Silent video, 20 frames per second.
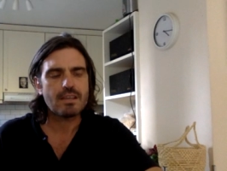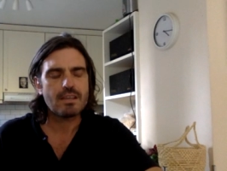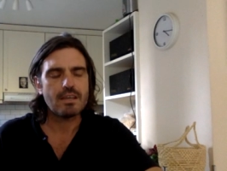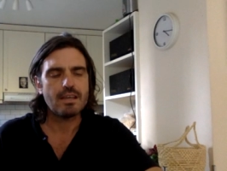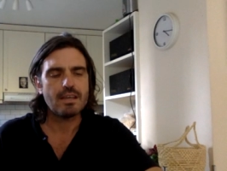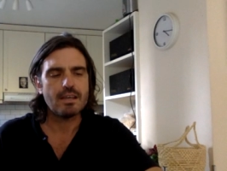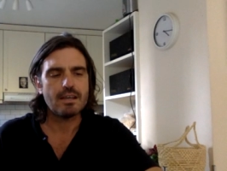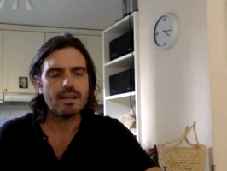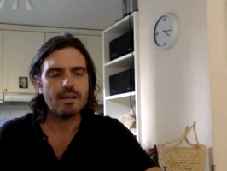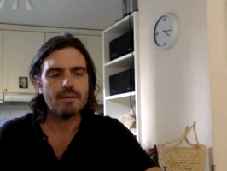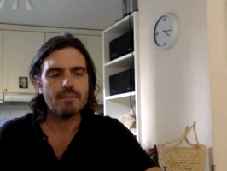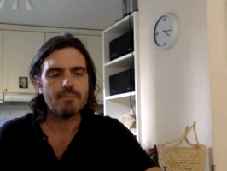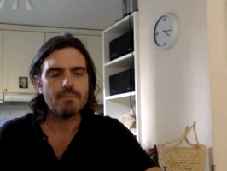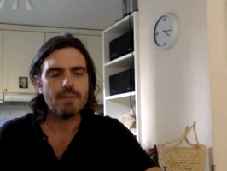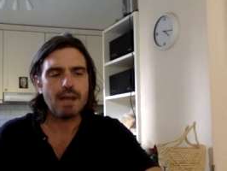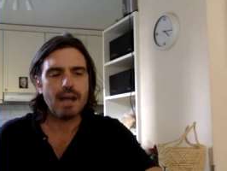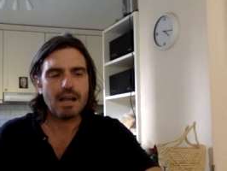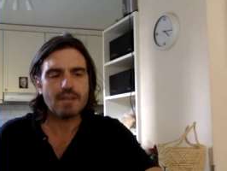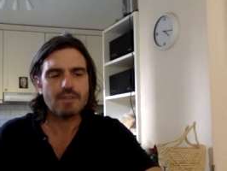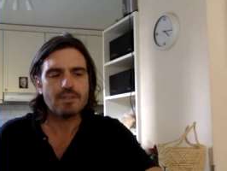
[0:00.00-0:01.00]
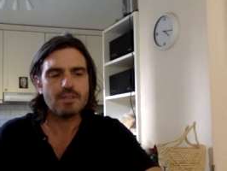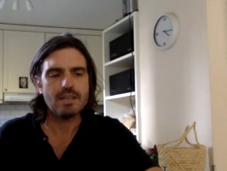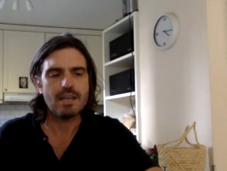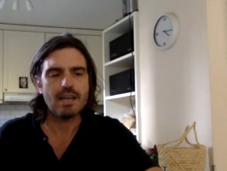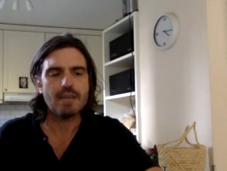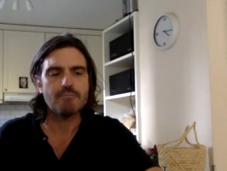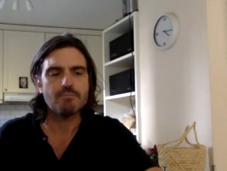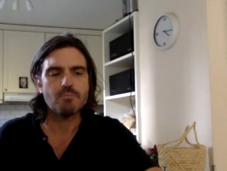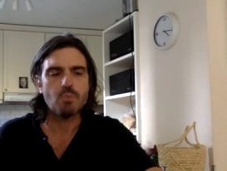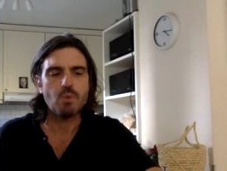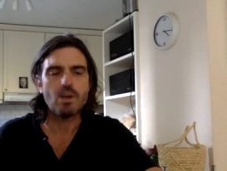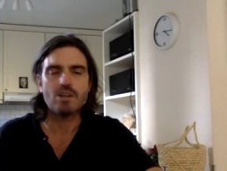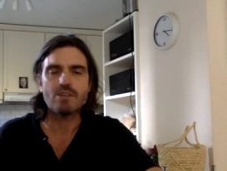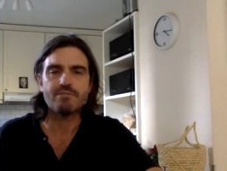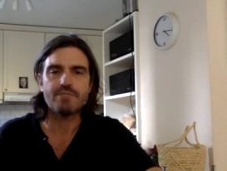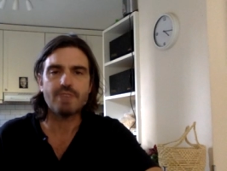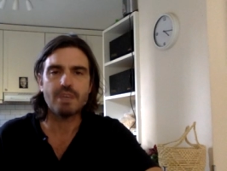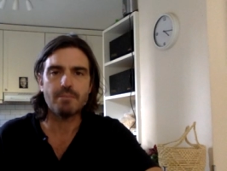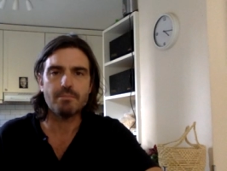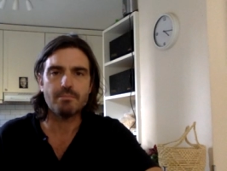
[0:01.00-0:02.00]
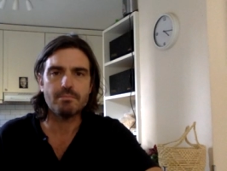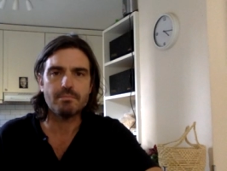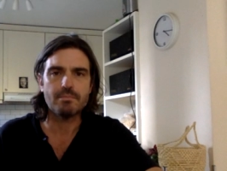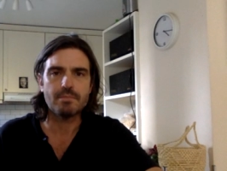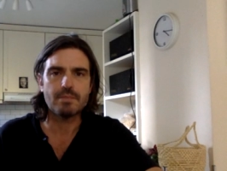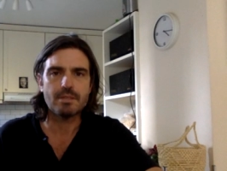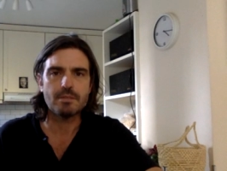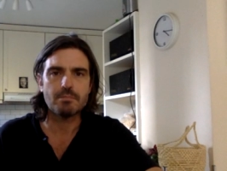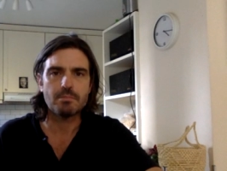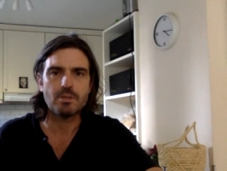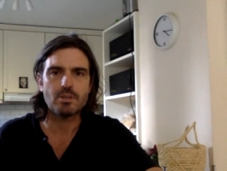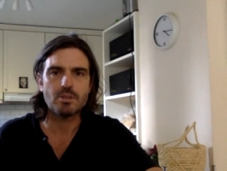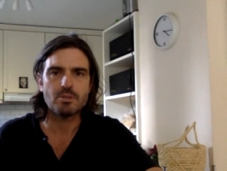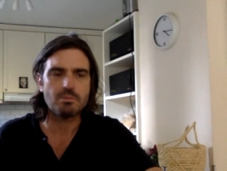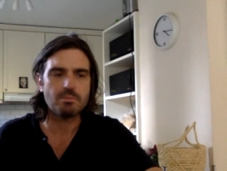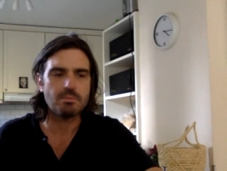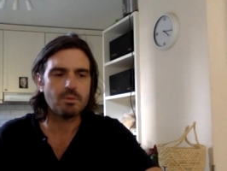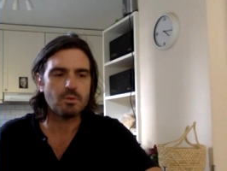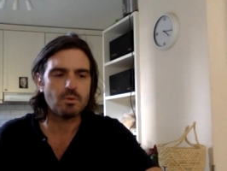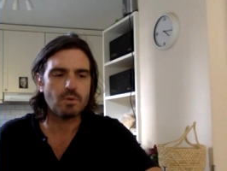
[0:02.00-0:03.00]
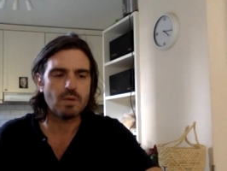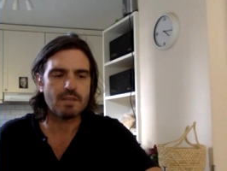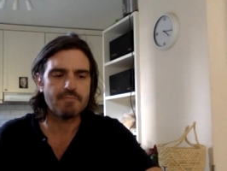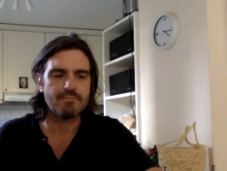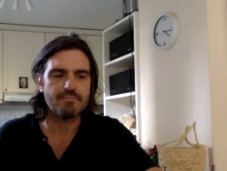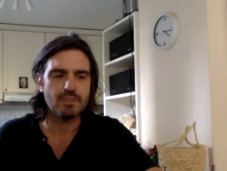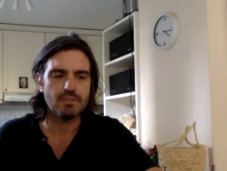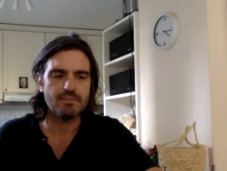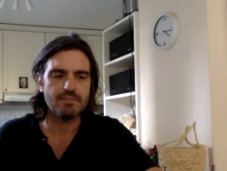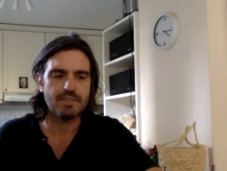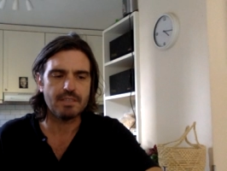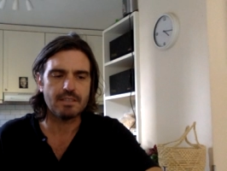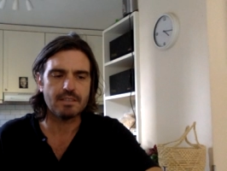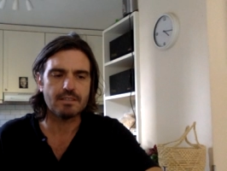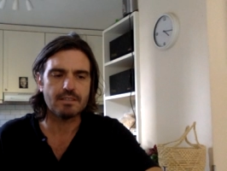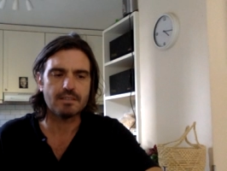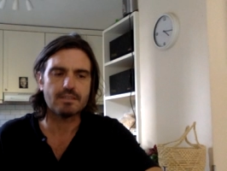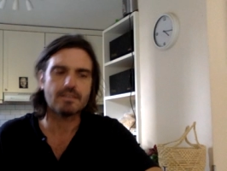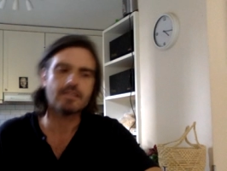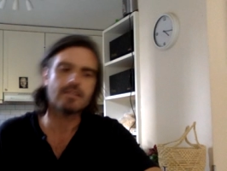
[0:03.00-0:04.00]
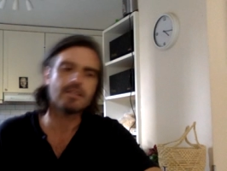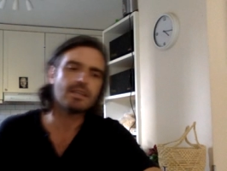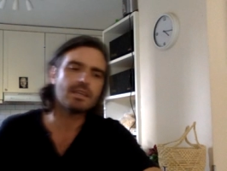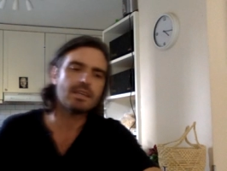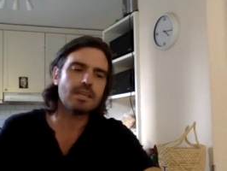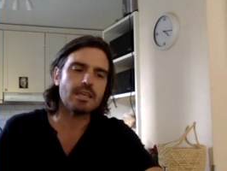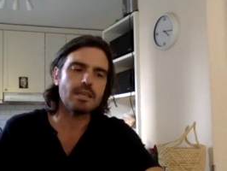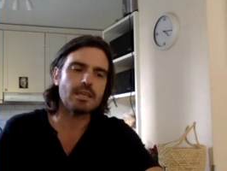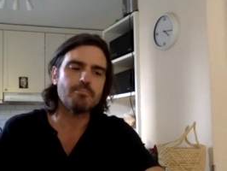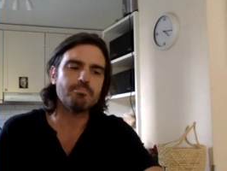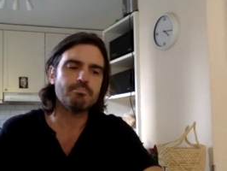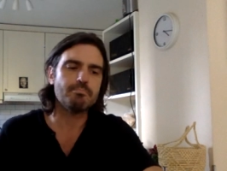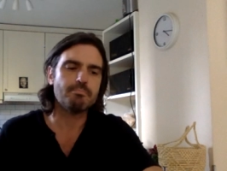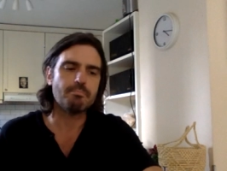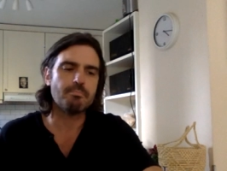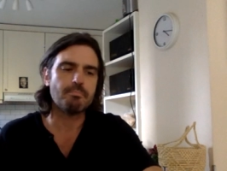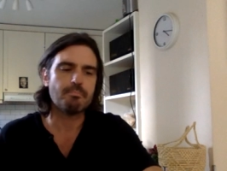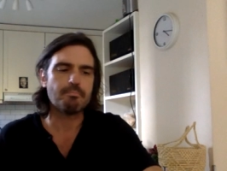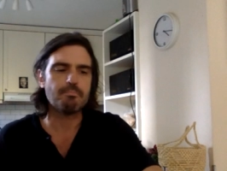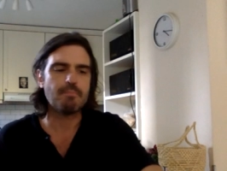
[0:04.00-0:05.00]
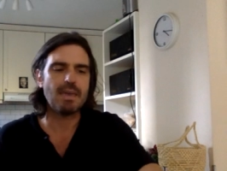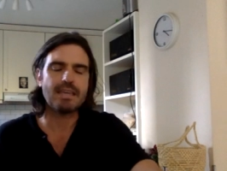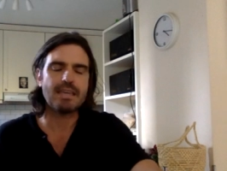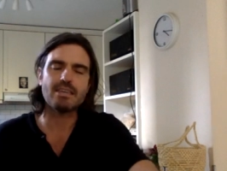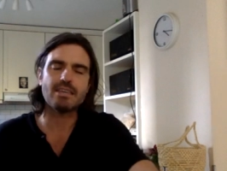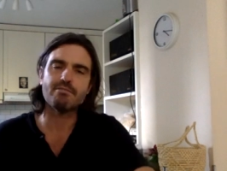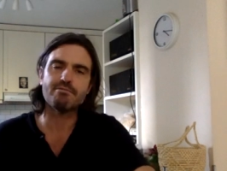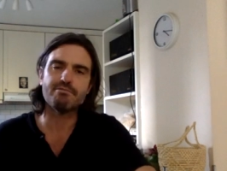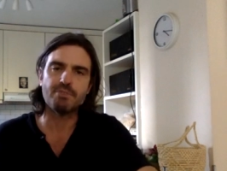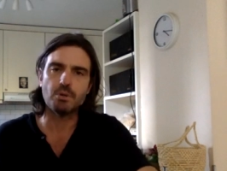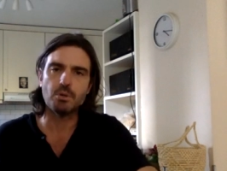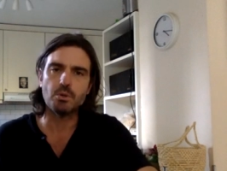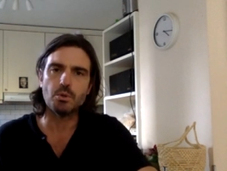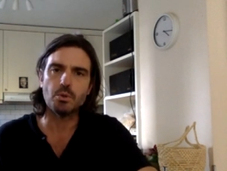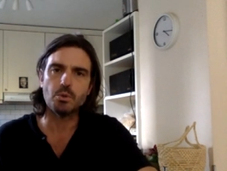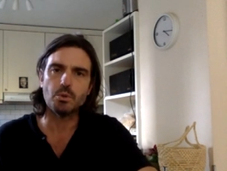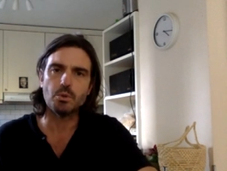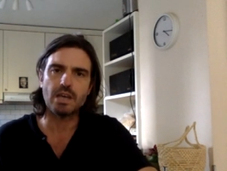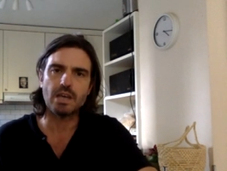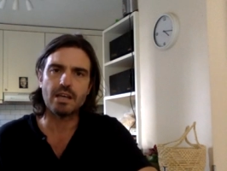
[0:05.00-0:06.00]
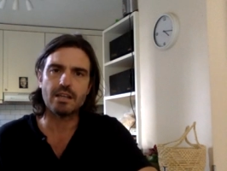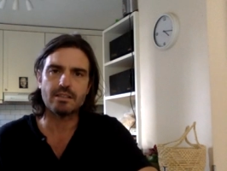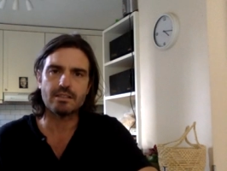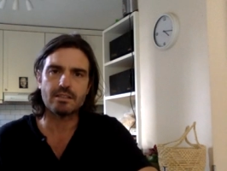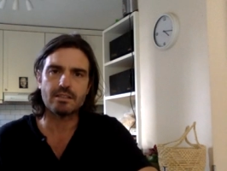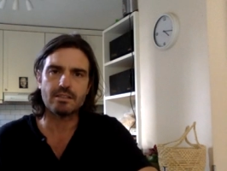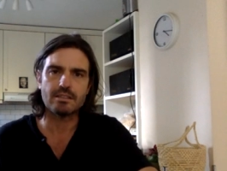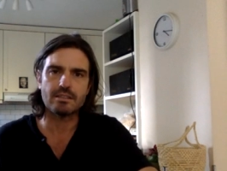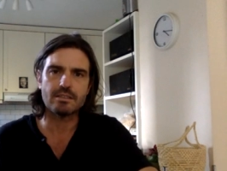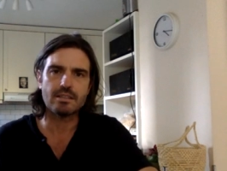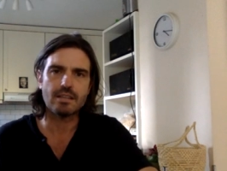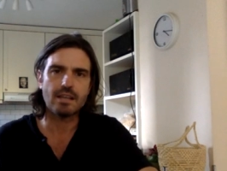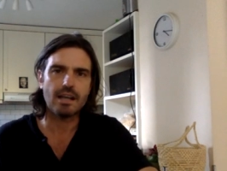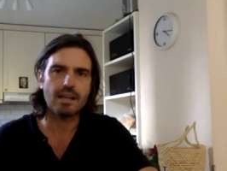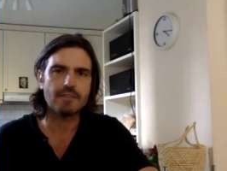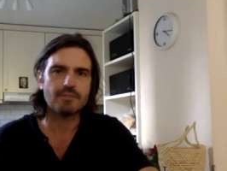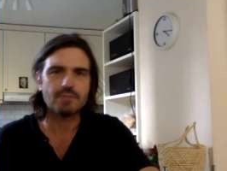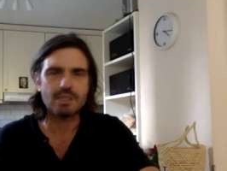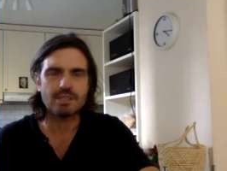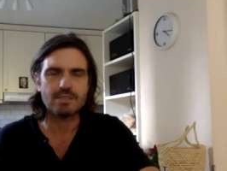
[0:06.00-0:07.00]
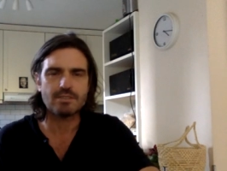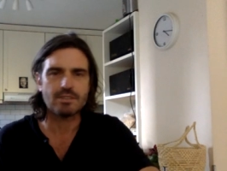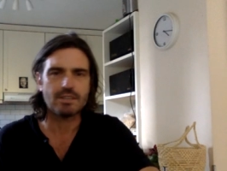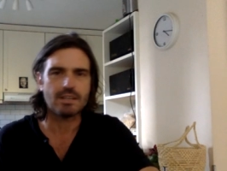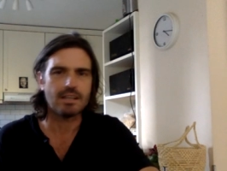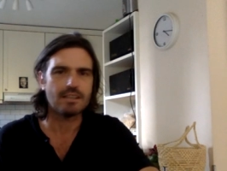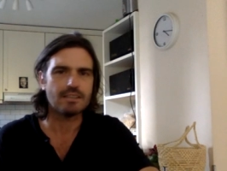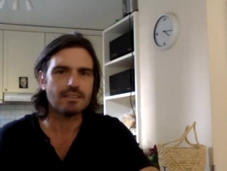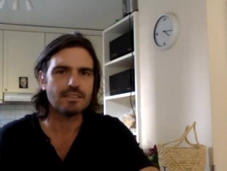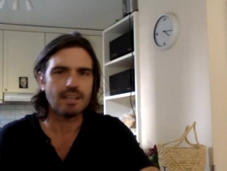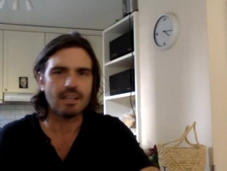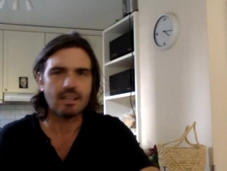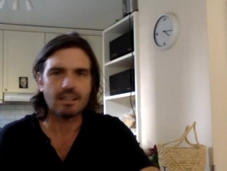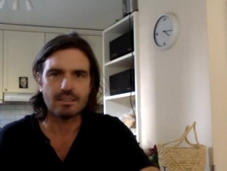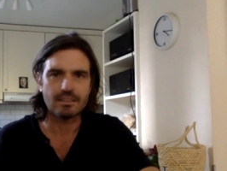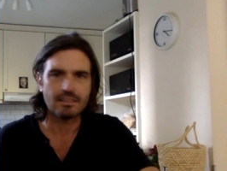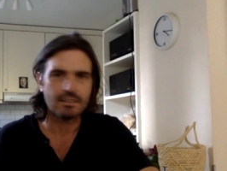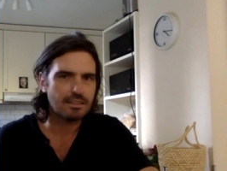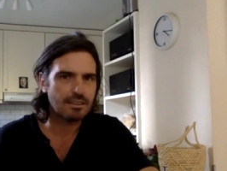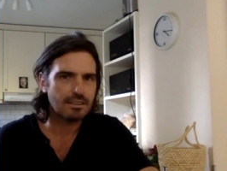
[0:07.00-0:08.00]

Uh, actually, I'm one of them because right. people who are involved in, in making food and, and restaurants and